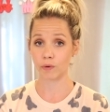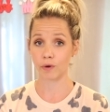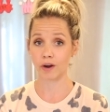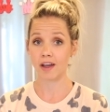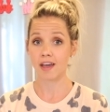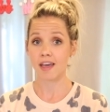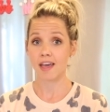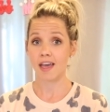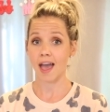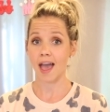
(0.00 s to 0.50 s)

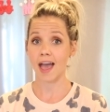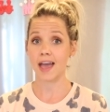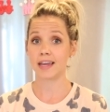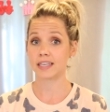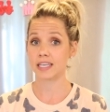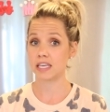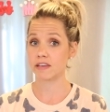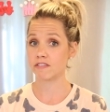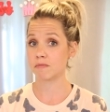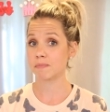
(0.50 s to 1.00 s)
floor.
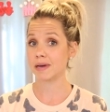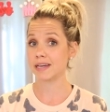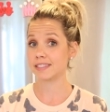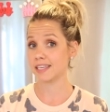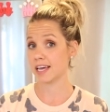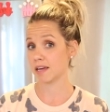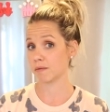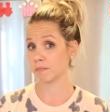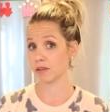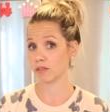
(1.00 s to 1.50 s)
And even my
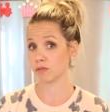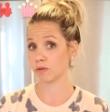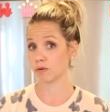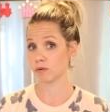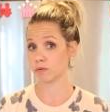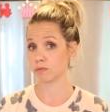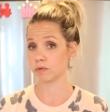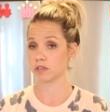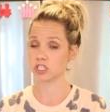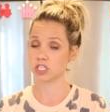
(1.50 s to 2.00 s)
10 month
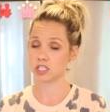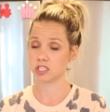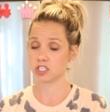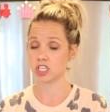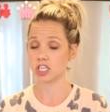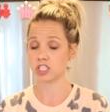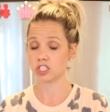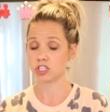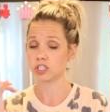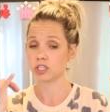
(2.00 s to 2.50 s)
old, well she
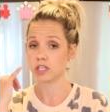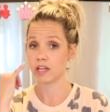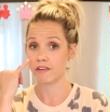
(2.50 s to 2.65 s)
just turned